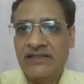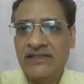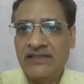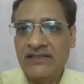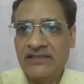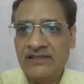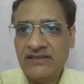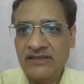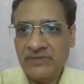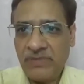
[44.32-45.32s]
The
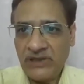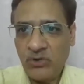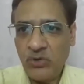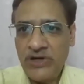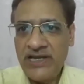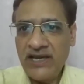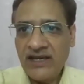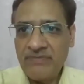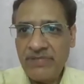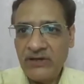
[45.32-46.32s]

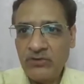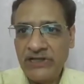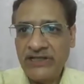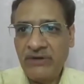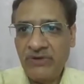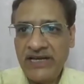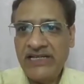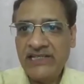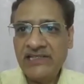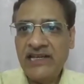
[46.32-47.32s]
Spathodea campanulata, why
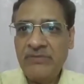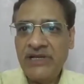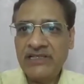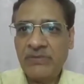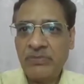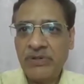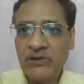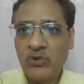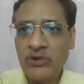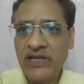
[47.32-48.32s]
it is named as
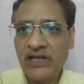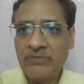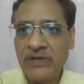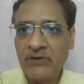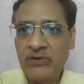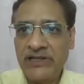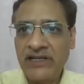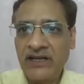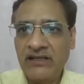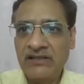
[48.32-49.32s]
Spathodea
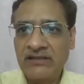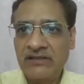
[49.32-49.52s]
campanulata?